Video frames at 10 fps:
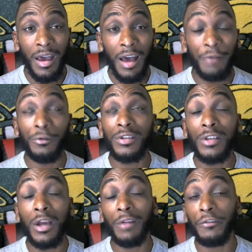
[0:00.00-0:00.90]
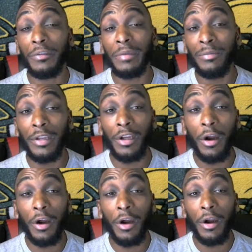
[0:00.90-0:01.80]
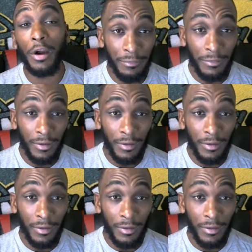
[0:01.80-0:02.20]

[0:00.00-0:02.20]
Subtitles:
I feel sorry for the people that already have,